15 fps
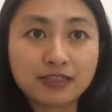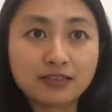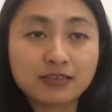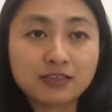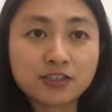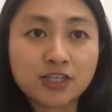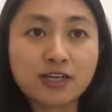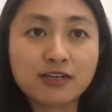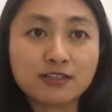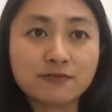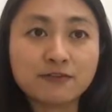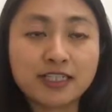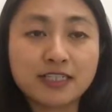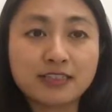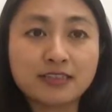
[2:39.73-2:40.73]
charge
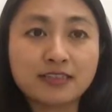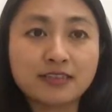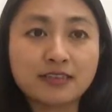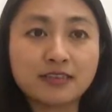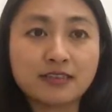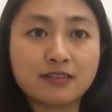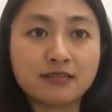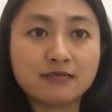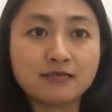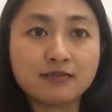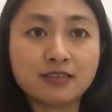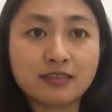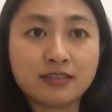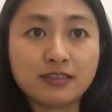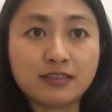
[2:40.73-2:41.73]
VAT
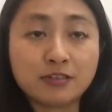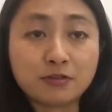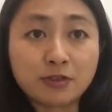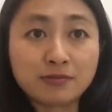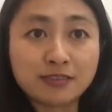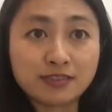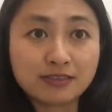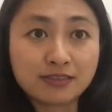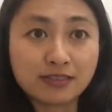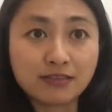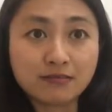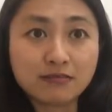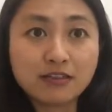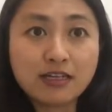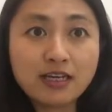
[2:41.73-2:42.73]
on the equipment
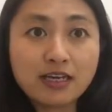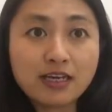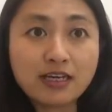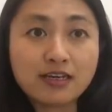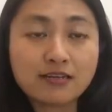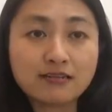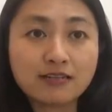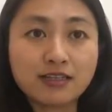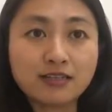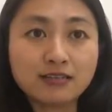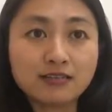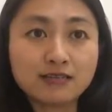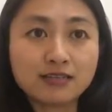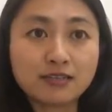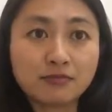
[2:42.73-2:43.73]
sale, and
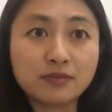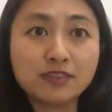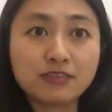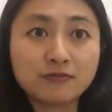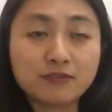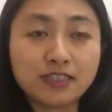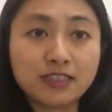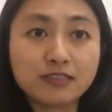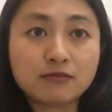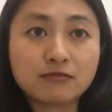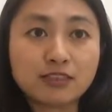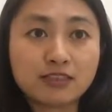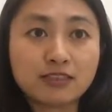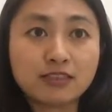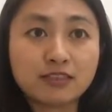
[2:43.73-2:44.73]
then submit a VAT
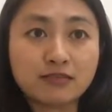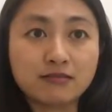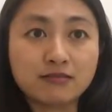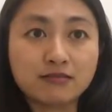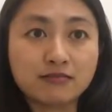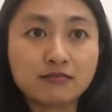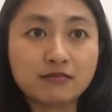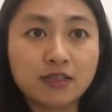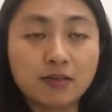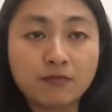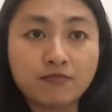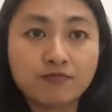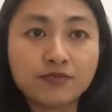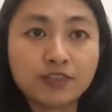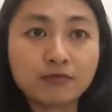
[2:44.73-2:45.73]
return
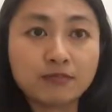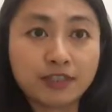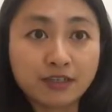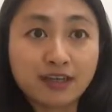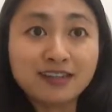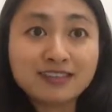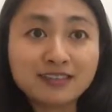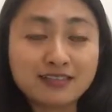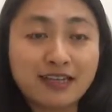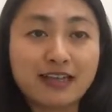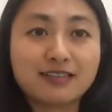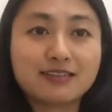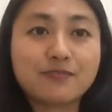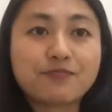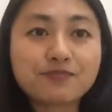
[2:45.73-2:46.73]
regarding
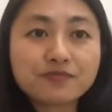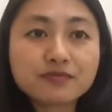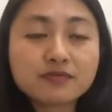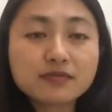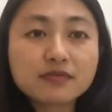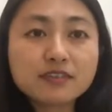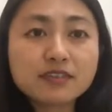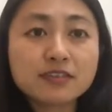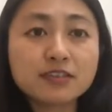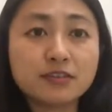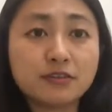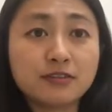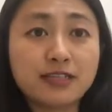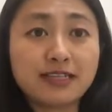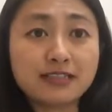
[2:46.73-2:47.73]
that.
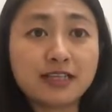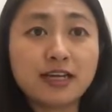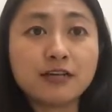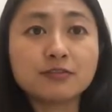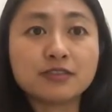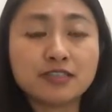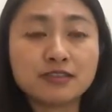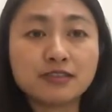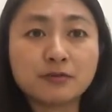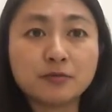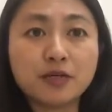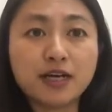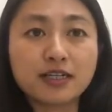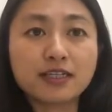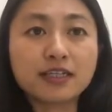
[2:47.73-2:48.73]
So that's how does it
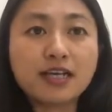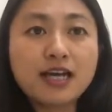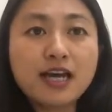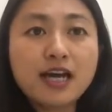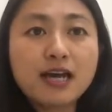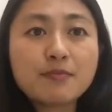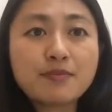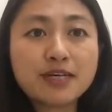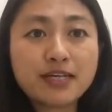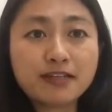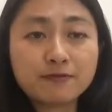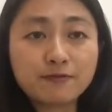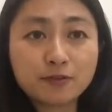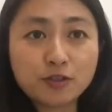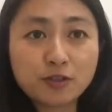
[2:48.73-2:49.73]
work.
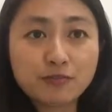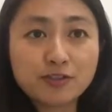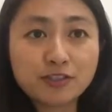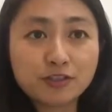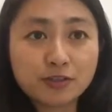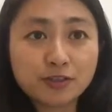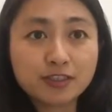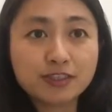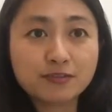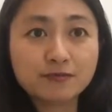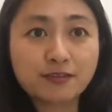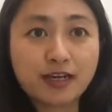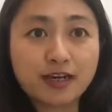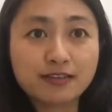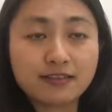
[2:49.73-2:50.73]
But for majority
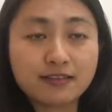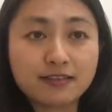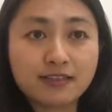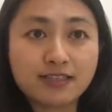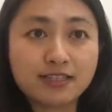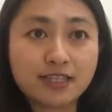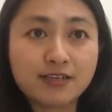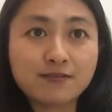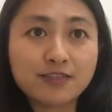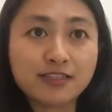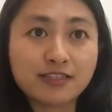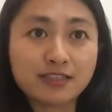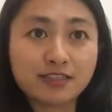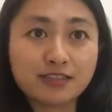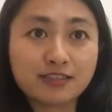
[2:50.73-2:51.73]
of other
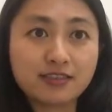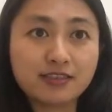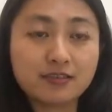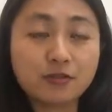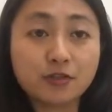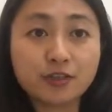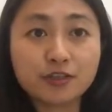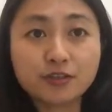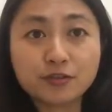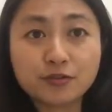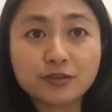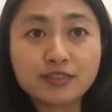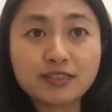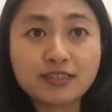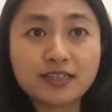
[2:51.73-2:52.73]
services or
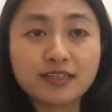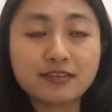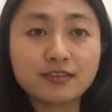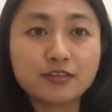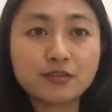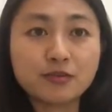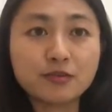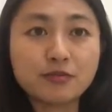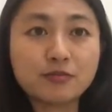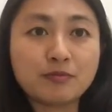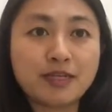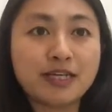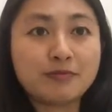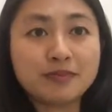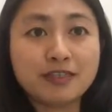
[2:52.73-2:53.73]
goods, then you
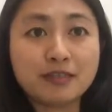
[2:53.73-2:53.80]
might